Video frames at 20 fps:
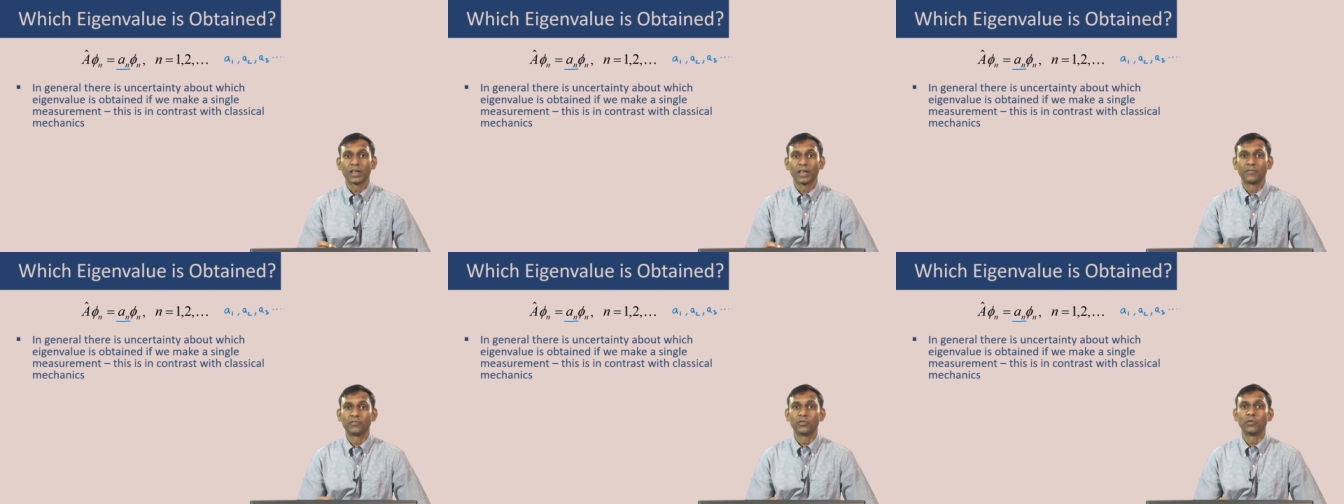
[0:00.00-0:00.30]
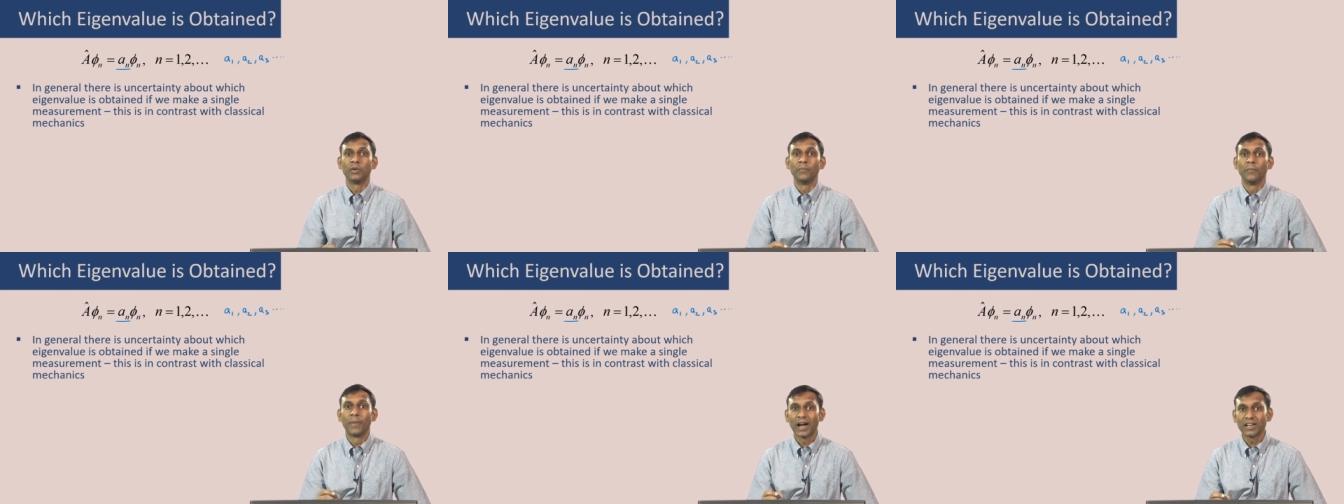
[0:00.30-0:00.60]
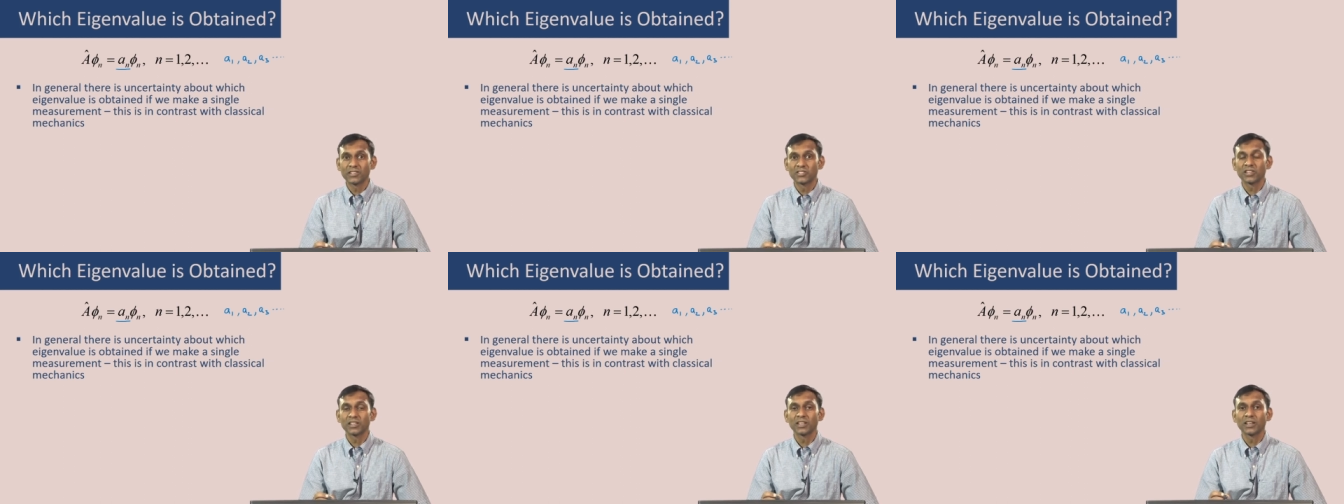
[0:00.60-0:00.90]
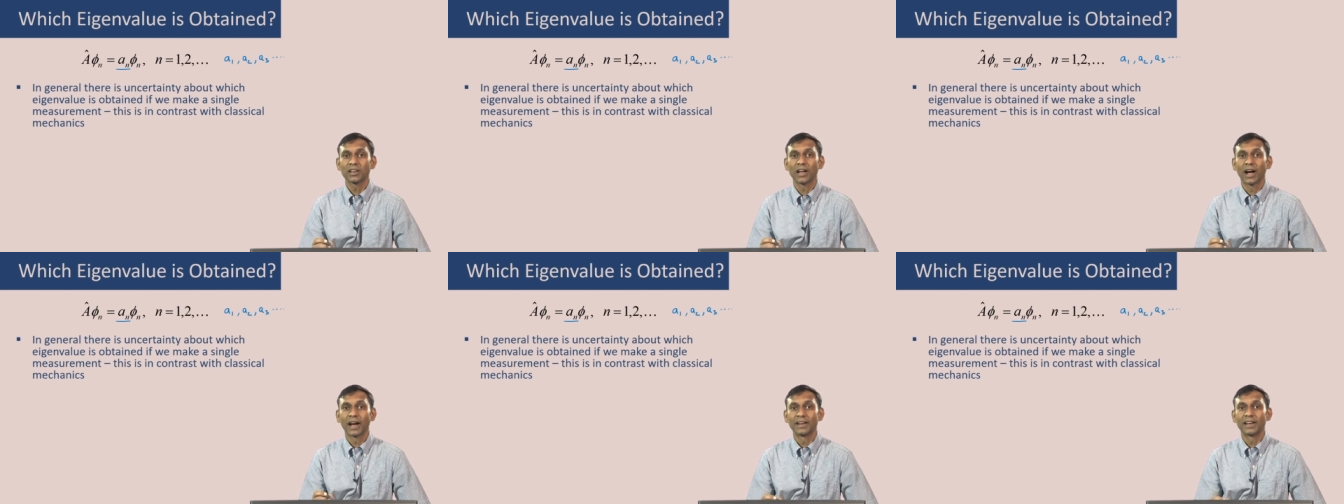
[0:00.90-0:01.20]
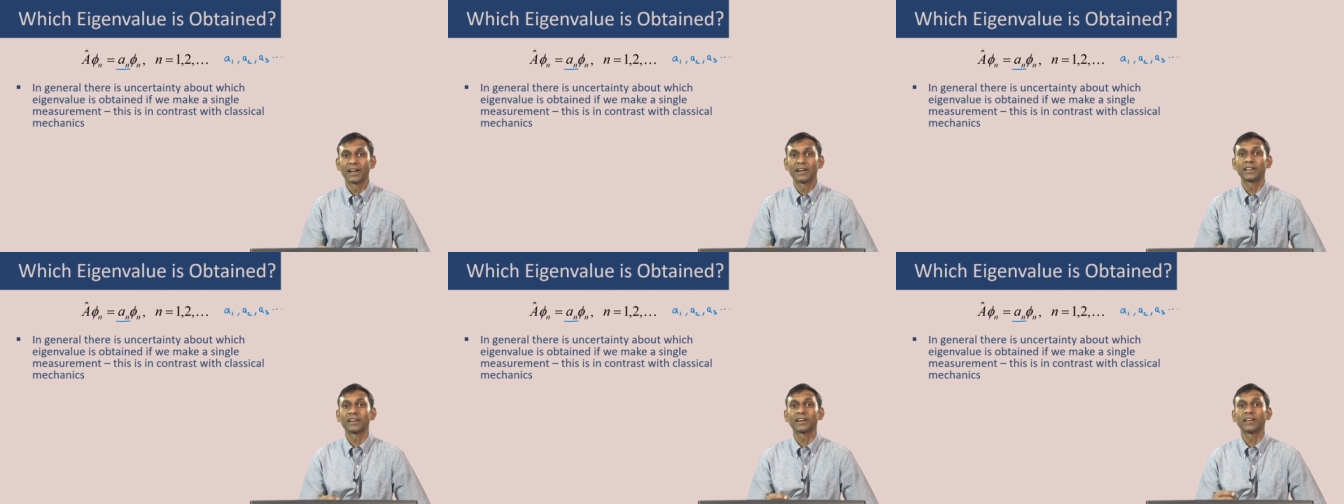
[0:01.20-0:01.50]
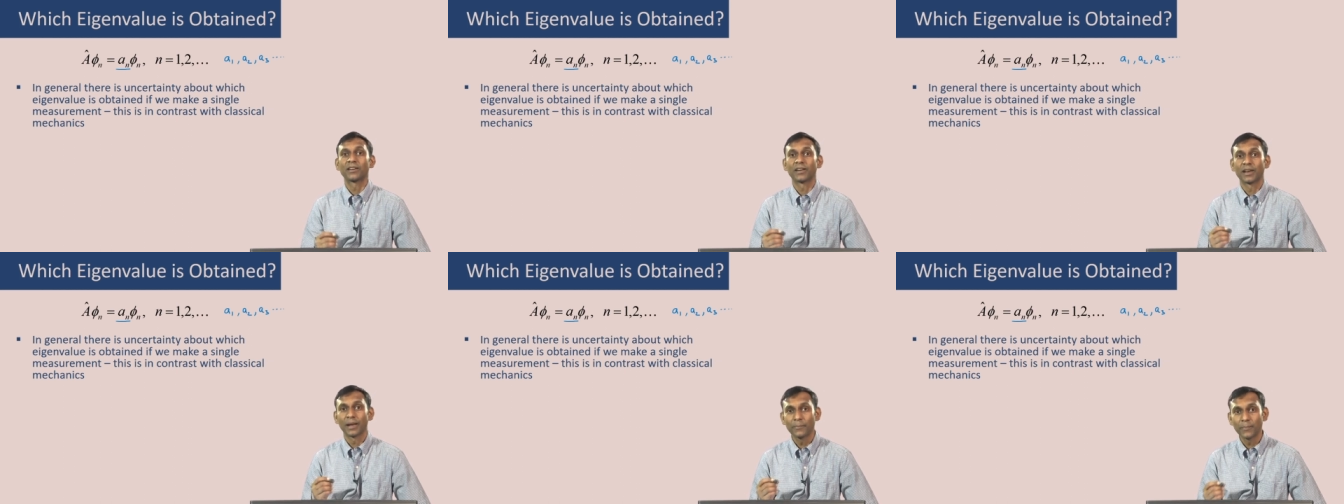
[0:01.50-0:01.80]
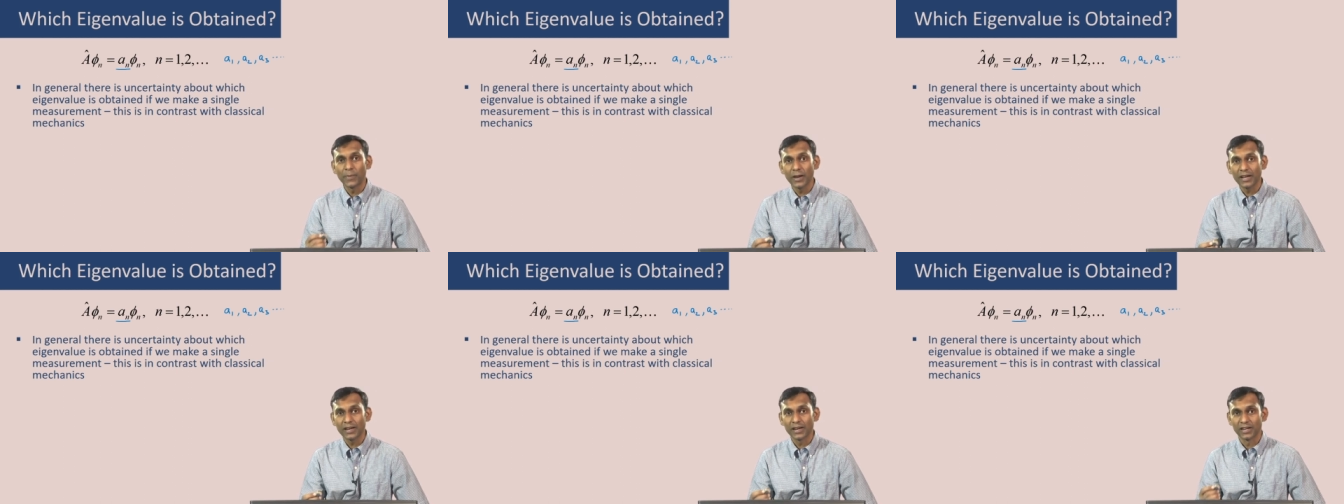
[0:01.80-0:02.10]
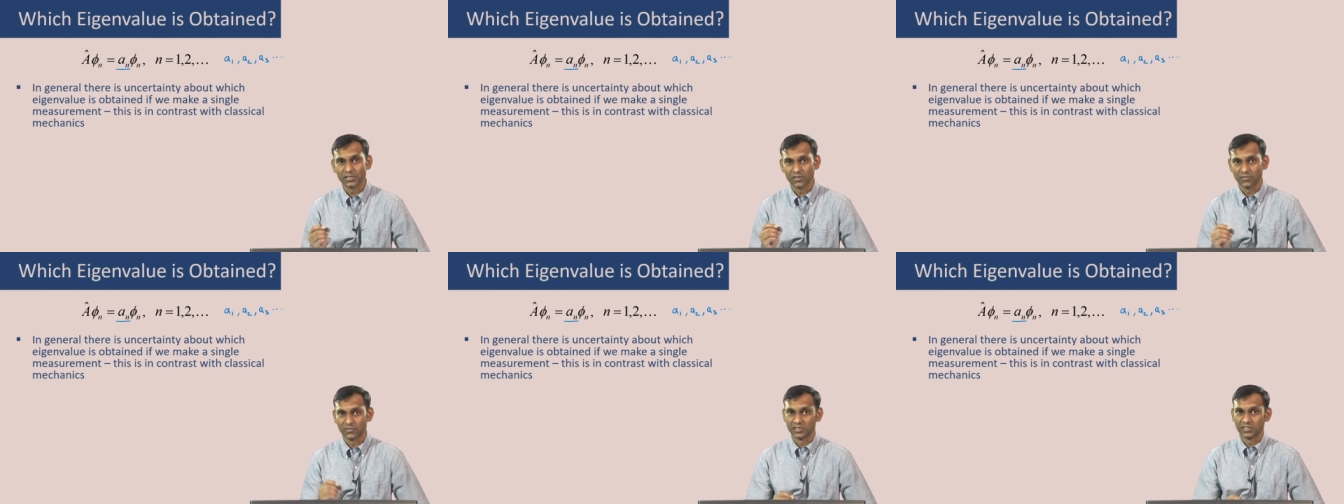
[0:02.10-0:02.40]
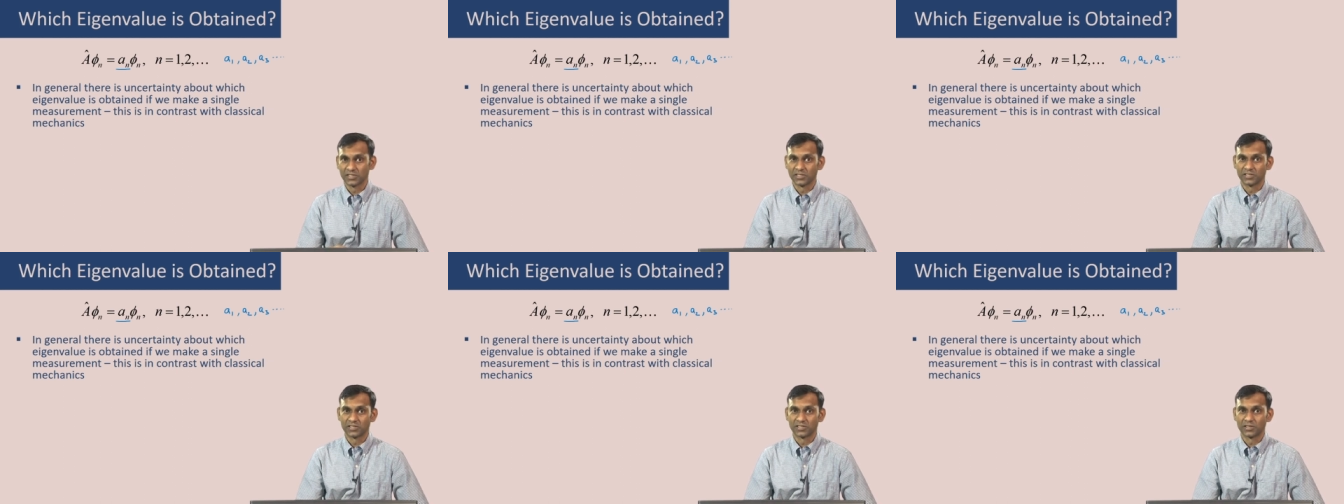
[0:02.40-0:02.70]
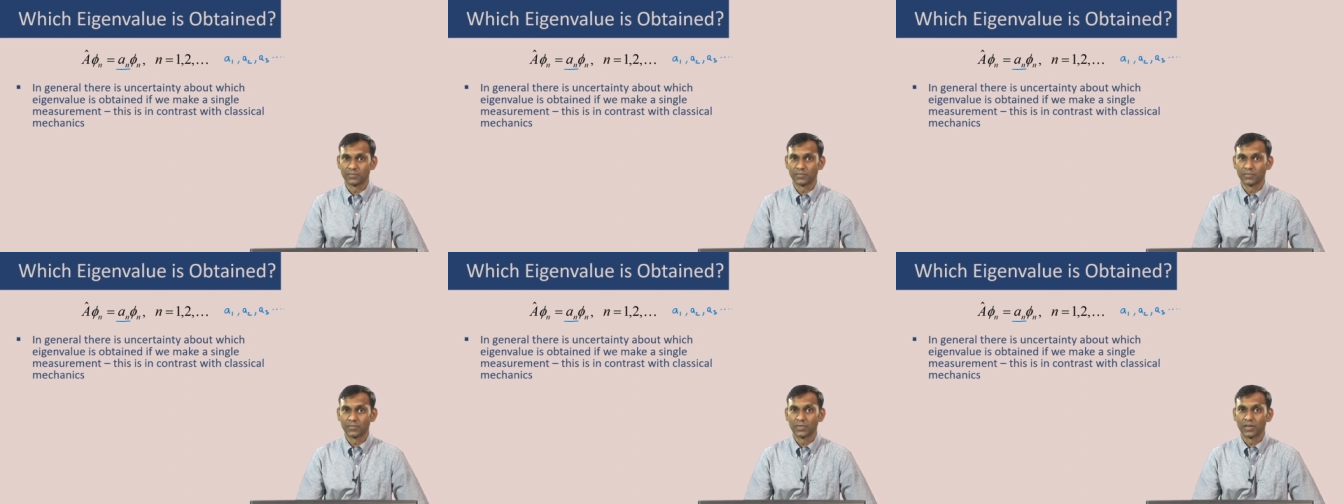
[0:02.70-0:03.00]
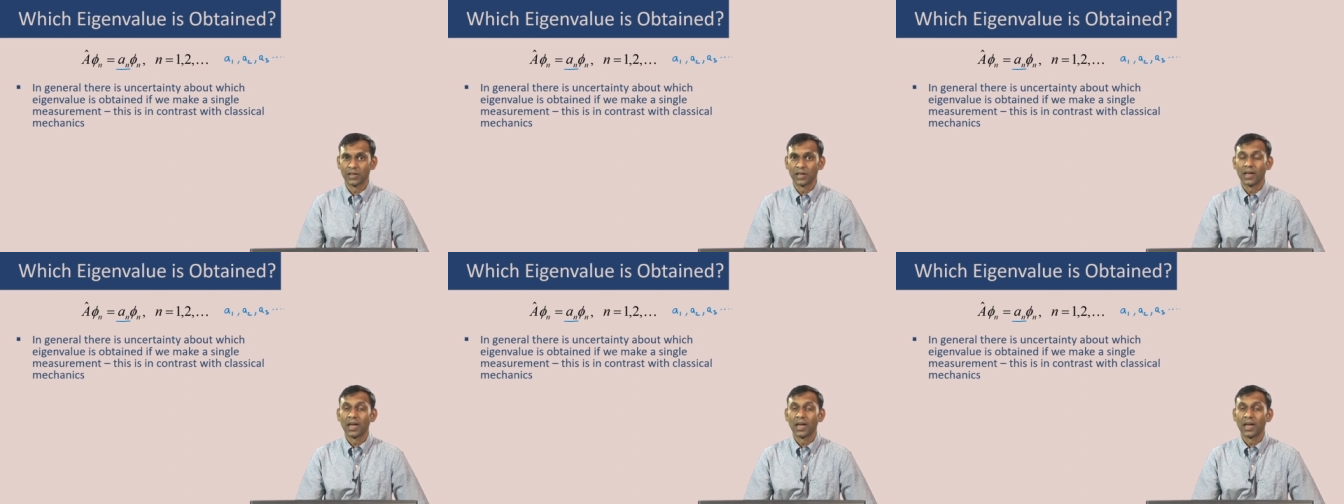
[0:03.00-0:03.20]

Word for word: if you imagine identical replicas of a system,